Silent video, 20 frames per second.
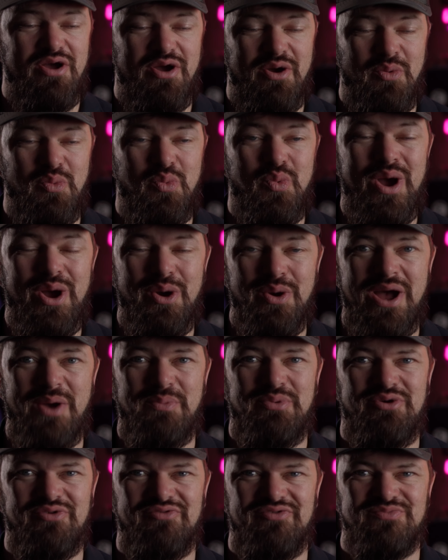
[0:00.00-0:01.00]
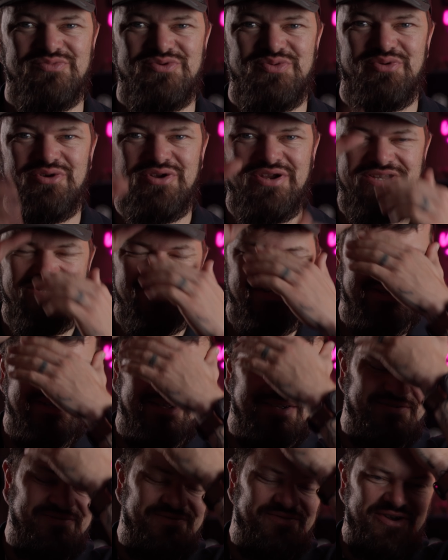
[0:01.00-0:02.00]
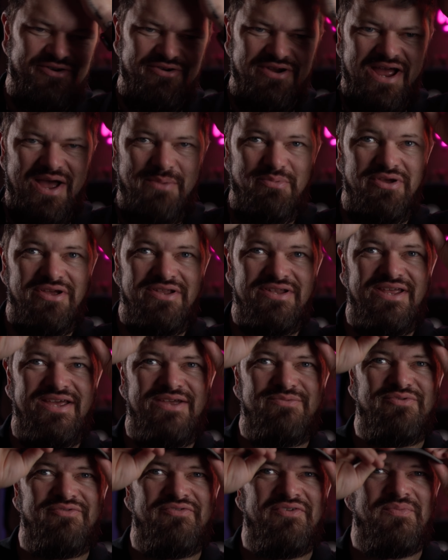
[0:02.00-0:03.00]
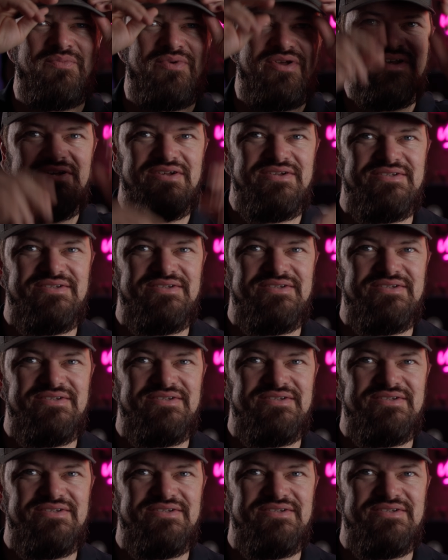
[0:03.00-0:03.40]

I'm well happy with them, to be honest. Very happy indeed with them.